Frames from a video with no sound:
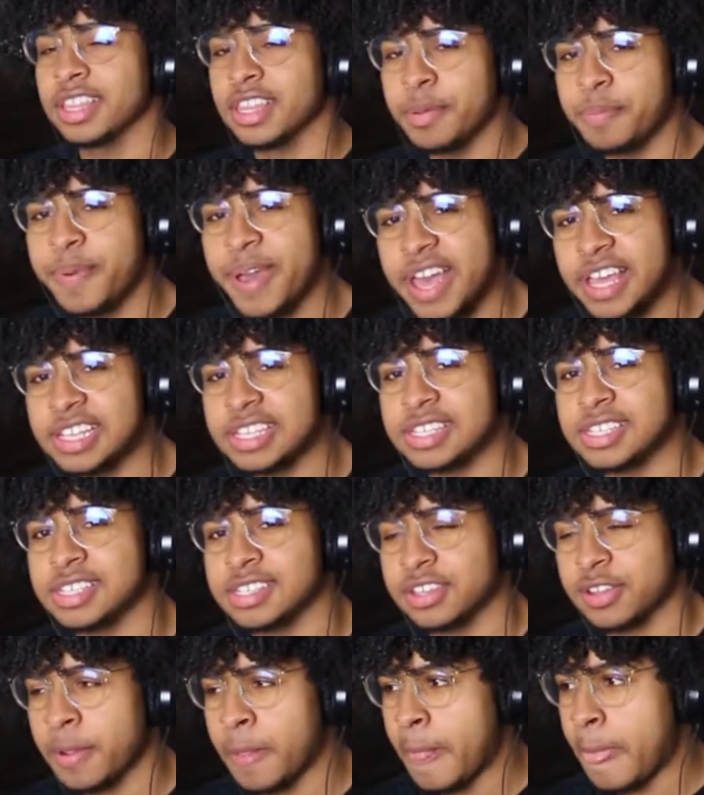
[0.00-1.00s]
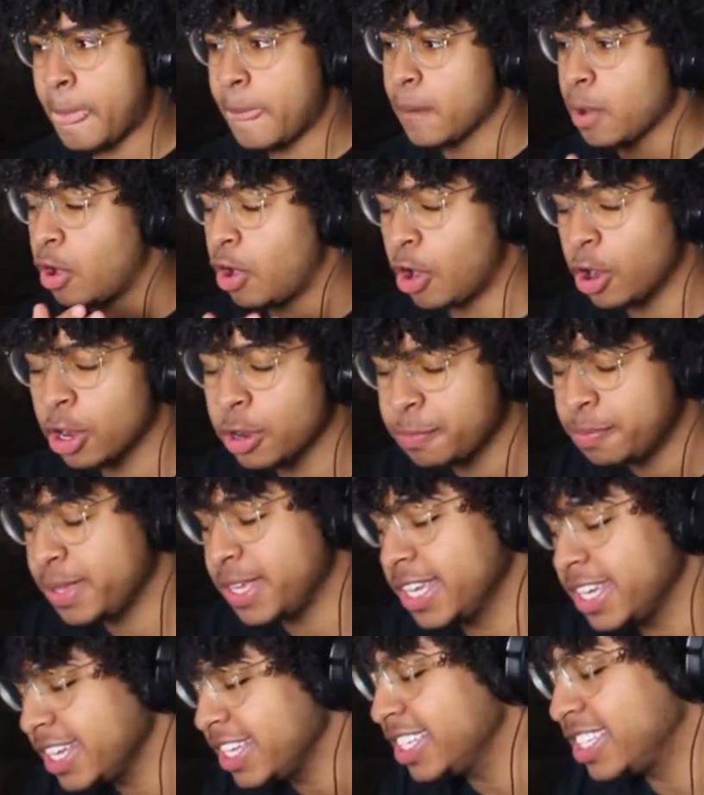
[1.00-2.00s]
The best
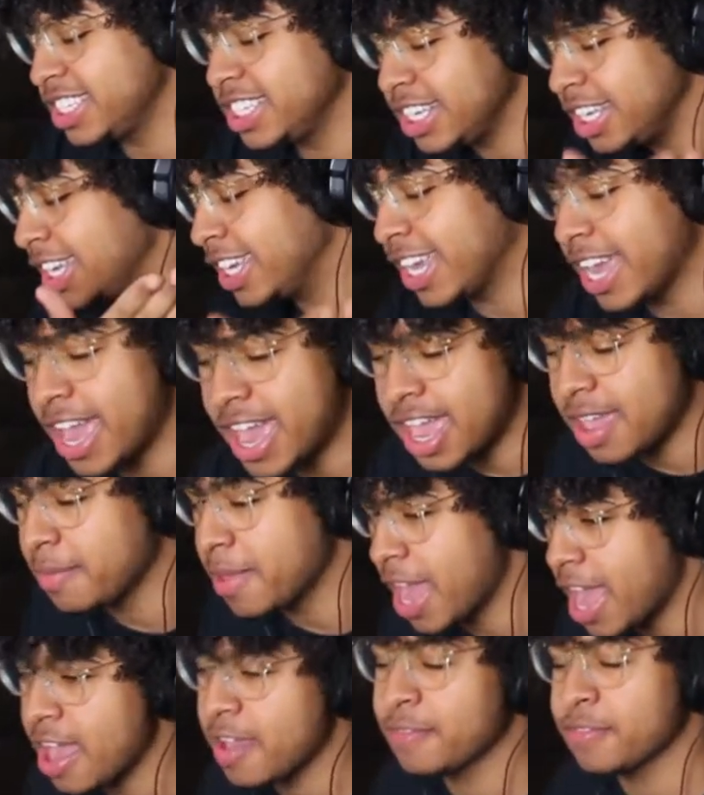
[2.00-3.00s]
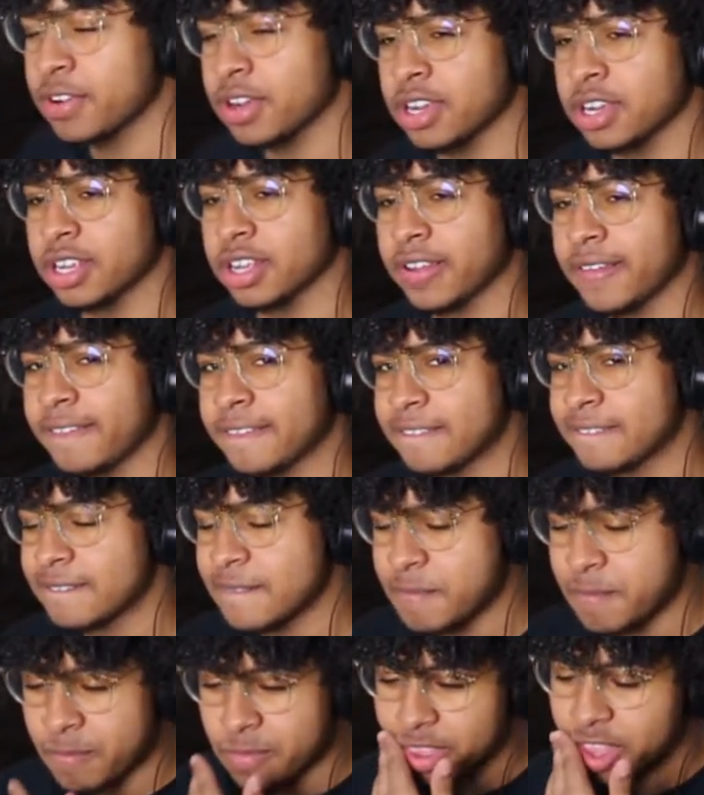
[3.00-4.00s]
RPG game ever.
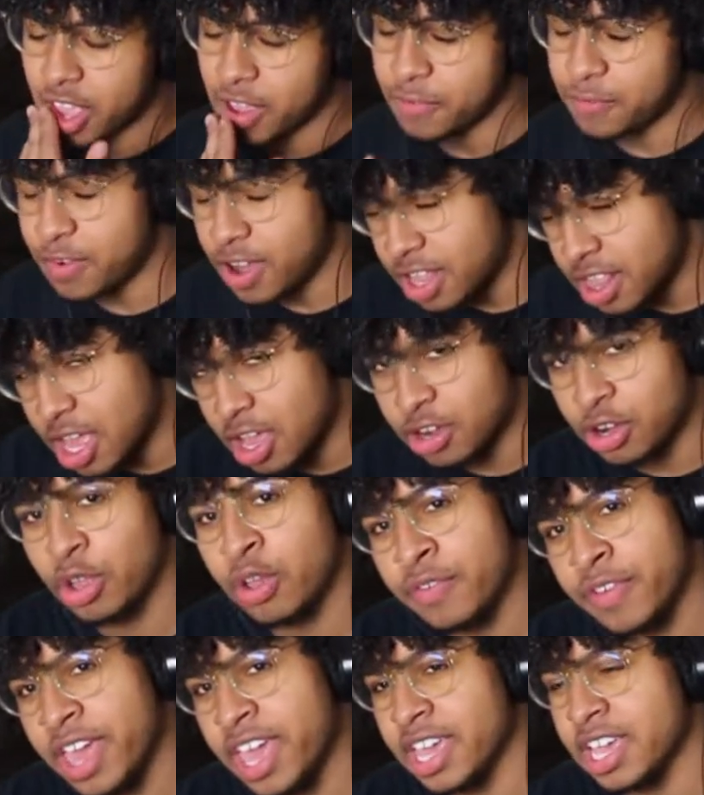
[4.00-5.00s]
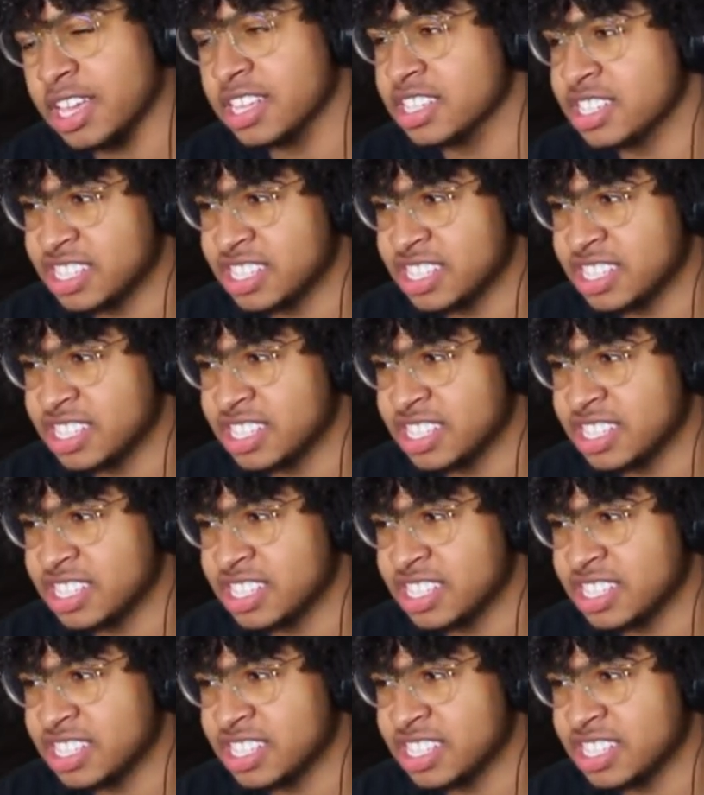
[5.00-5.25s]
Fallout New Vegas.